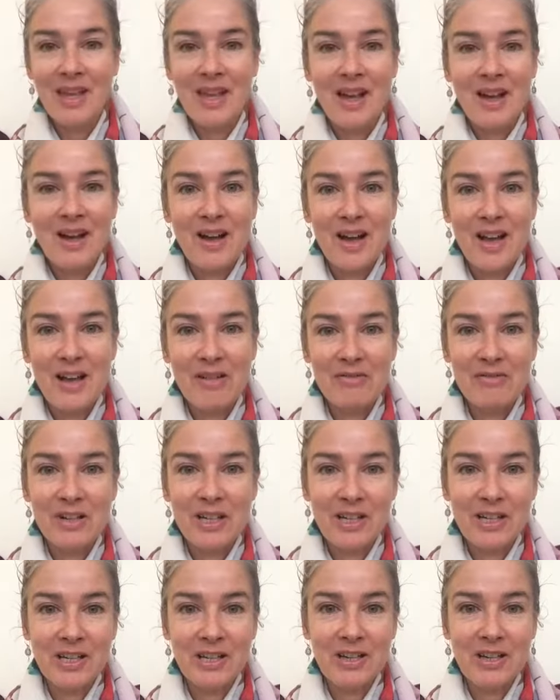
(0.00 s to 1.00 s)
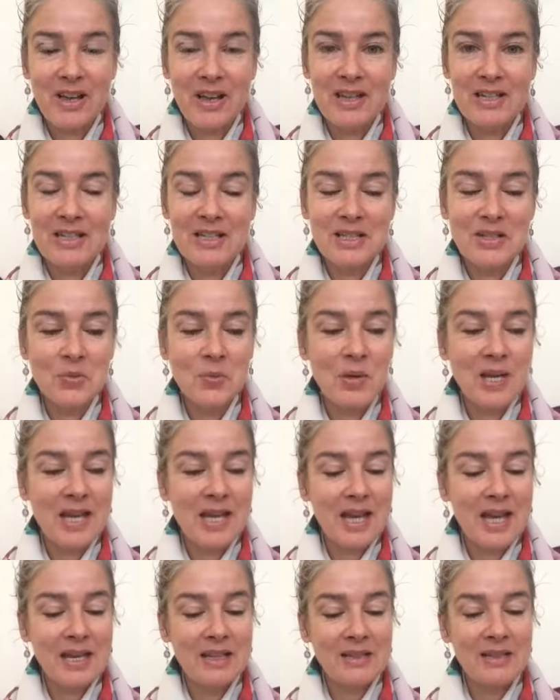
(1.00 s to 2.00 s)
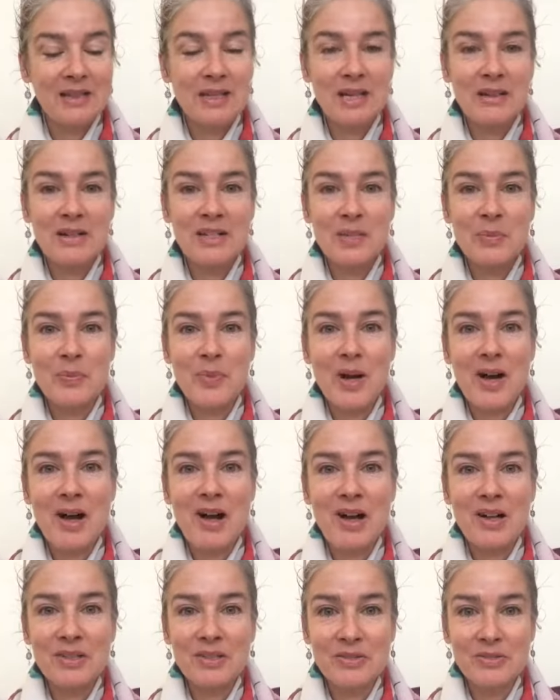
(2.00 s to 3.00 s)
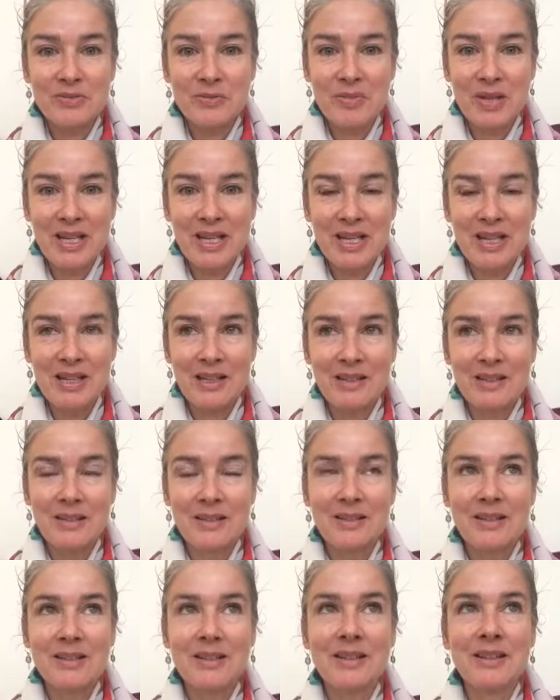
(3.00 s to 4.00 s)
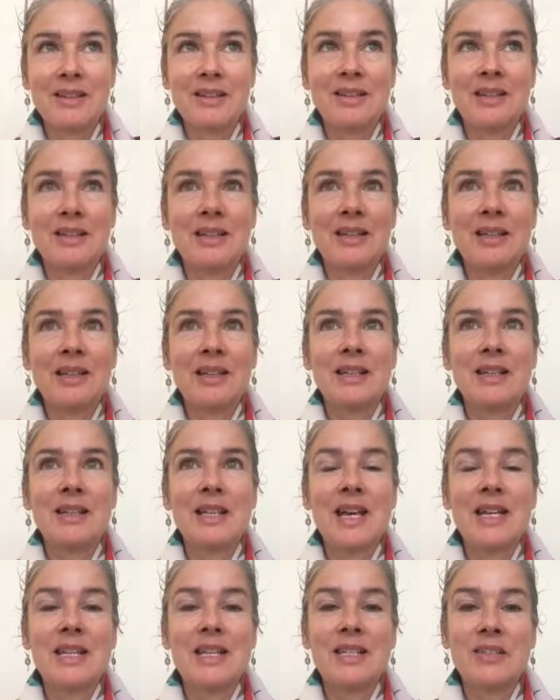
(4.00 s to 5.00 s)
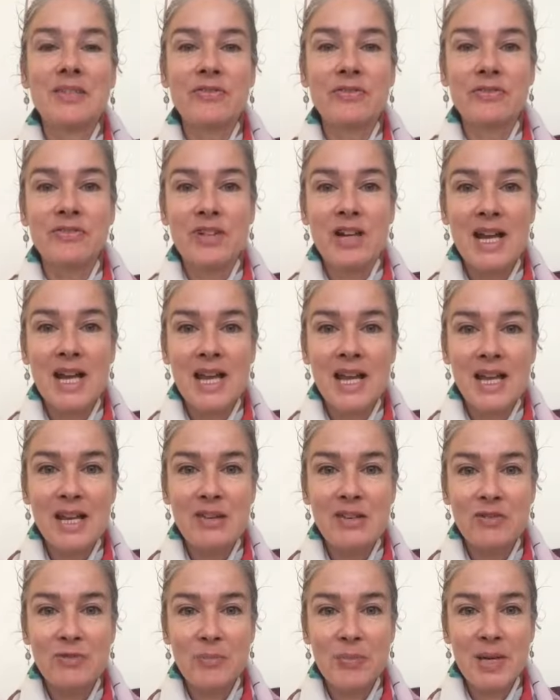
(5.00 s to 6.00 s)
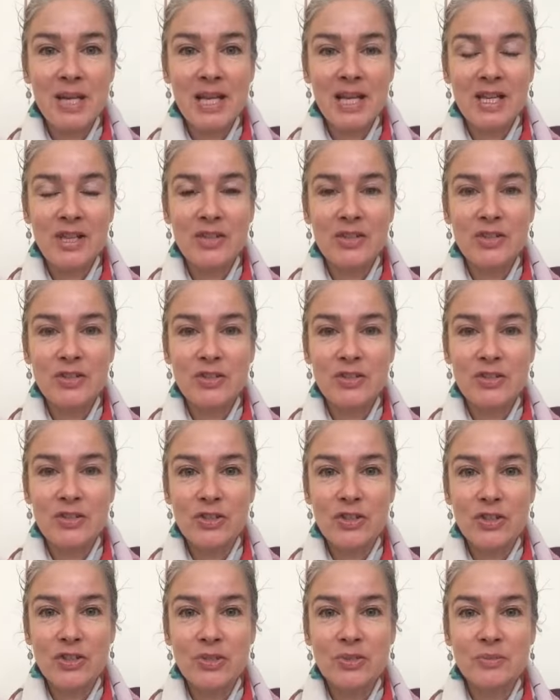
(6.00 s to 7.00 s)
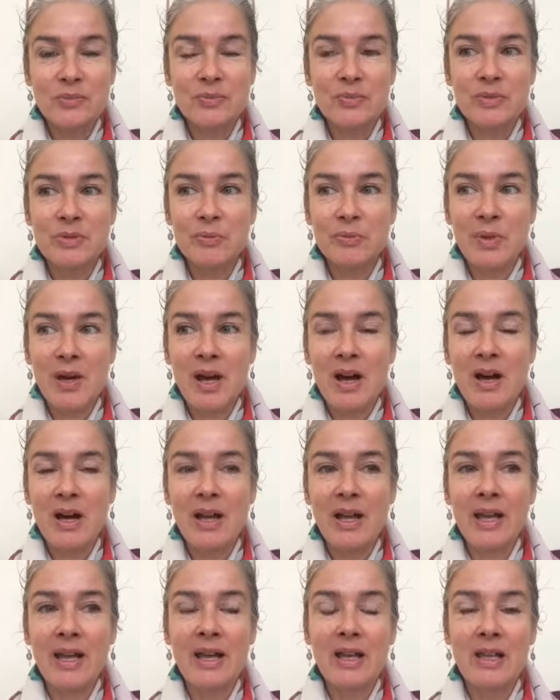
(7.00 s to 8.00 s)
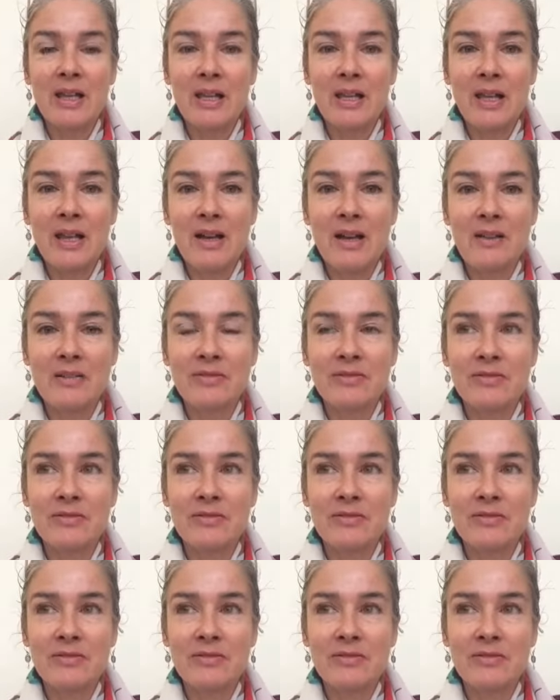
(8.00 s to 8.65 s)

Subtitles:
I have recognized this weekend that there is a part of me that is afraid of being consumed by love